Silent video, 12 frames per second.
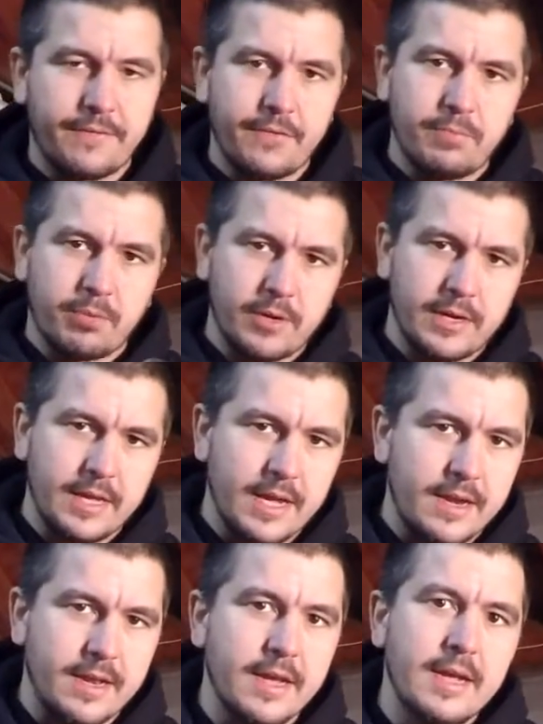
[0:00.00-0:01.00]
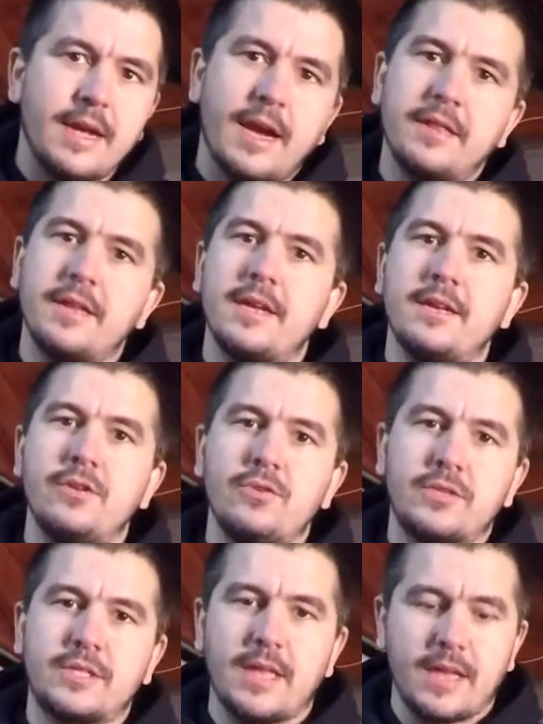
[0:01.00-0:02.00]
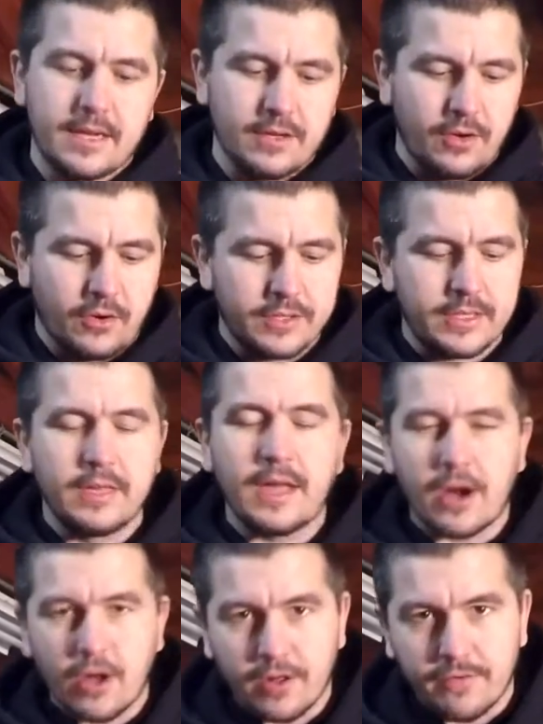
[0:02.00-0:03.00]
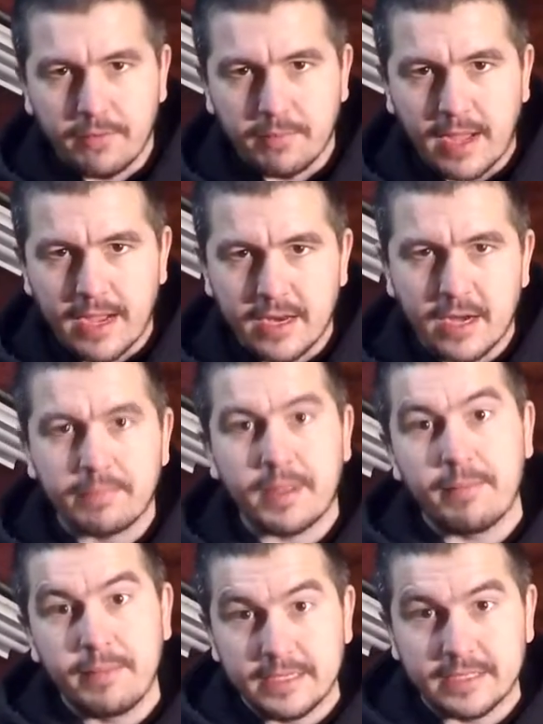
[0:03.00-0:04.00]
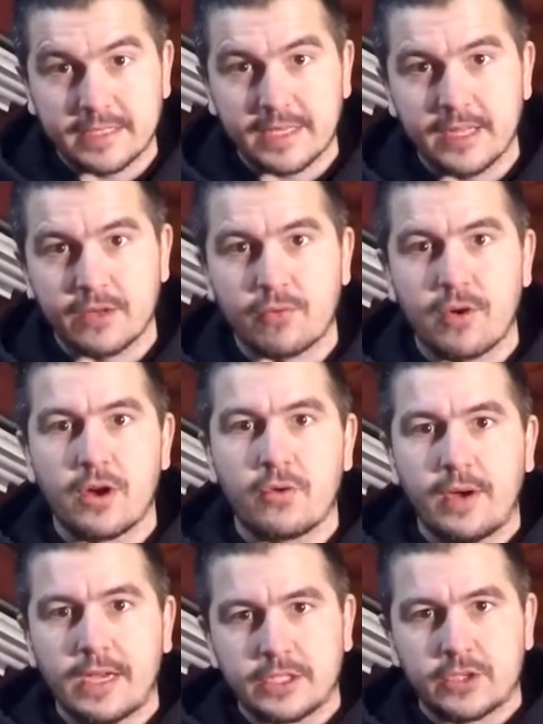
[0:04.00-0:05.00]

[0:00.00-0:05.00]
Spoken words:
If you put it in and then you think, oh, not all of them line up, that means it's on the wrong way.